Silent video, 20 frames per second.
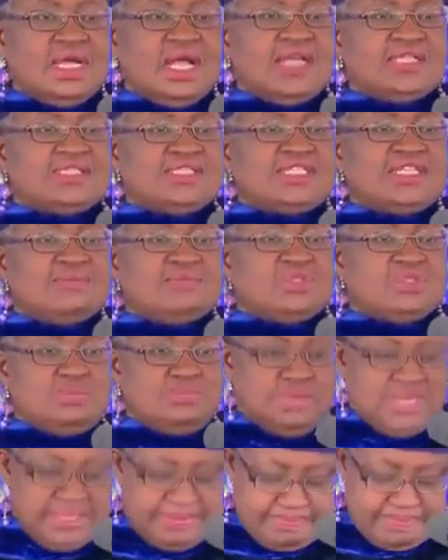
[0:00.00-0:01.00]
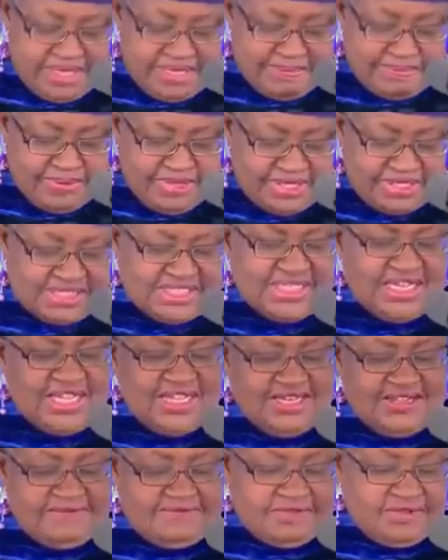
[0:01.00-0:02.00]
and seemed to blame me
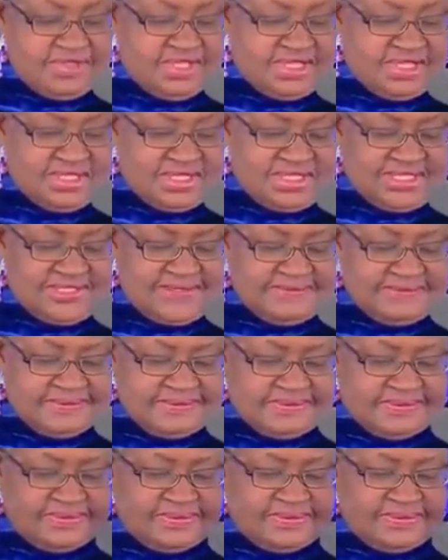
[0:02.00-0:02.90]
personally for this.